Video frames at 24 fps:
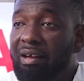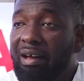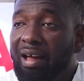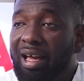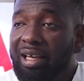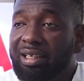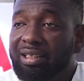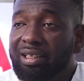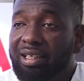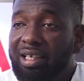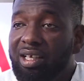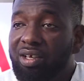
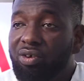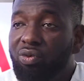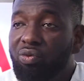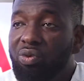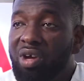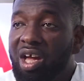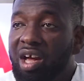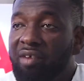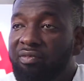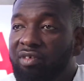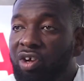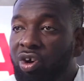I think
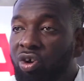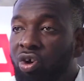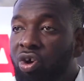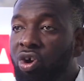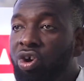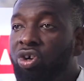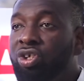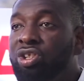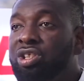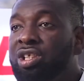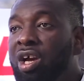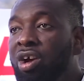we have a
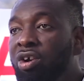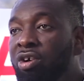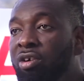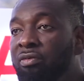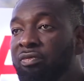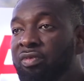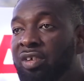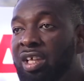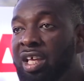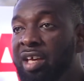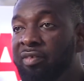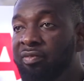culture
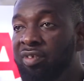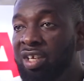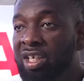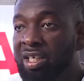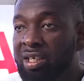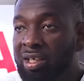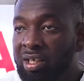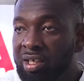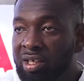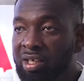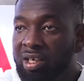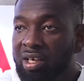of giving.
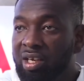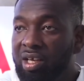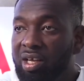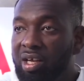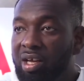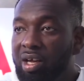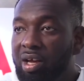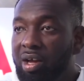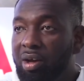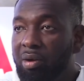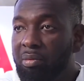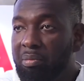
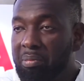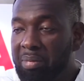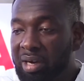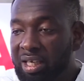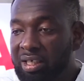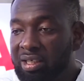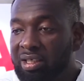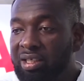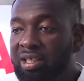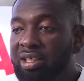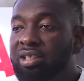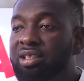
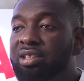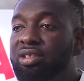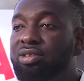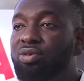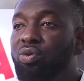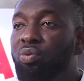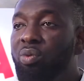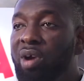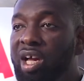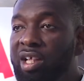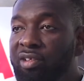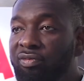But these
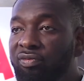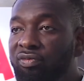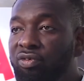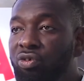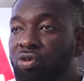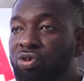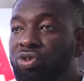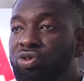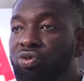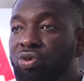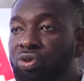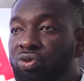white
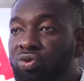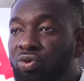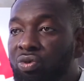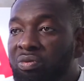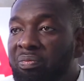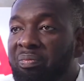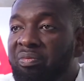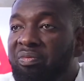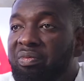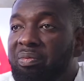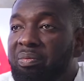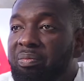folks also
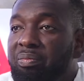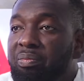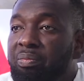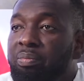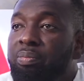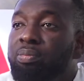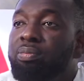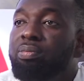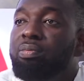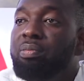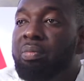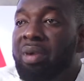
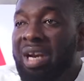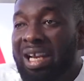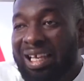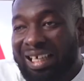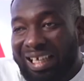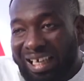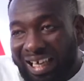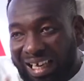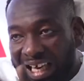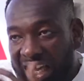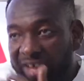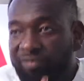
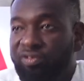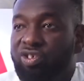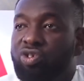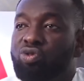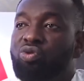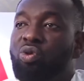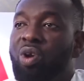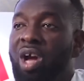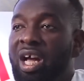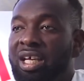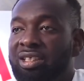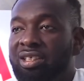bring gifts
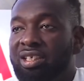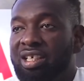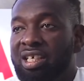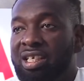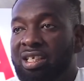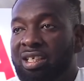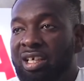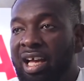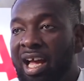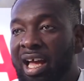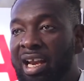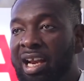to us
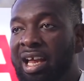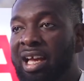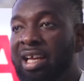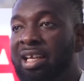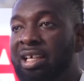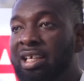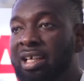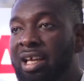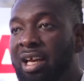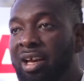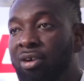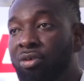in Ghana
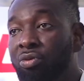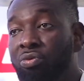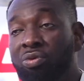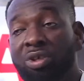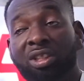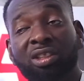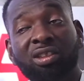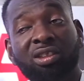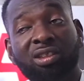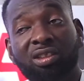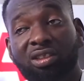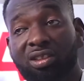here,
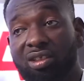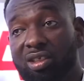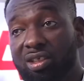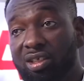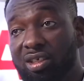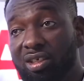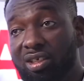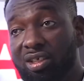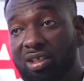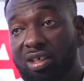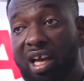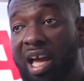which
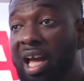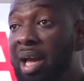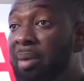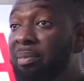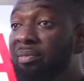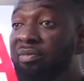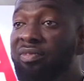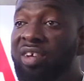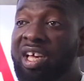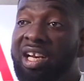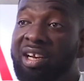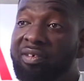
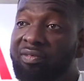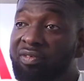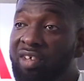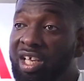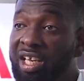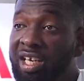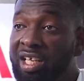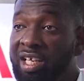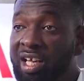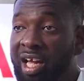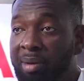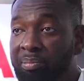I'm very,
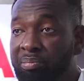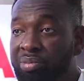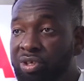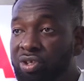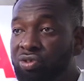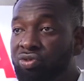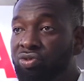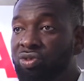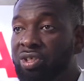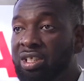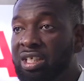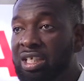very happy
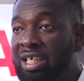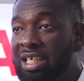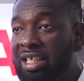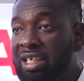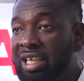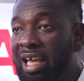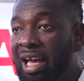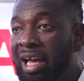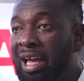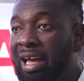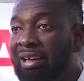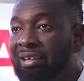to see
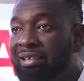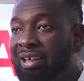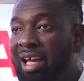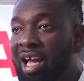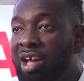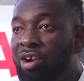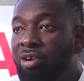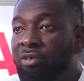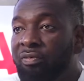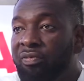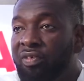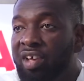that
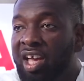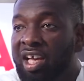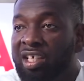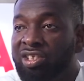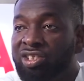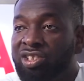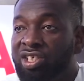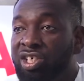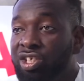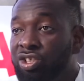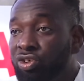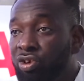kind of
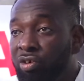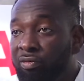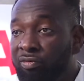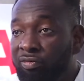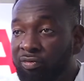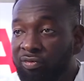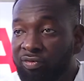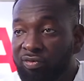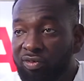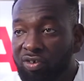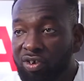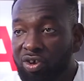exchange of
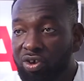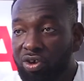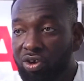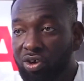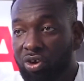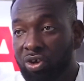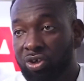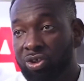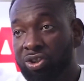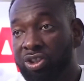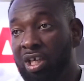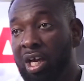
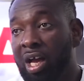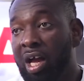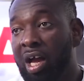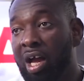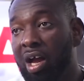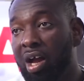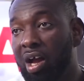culture.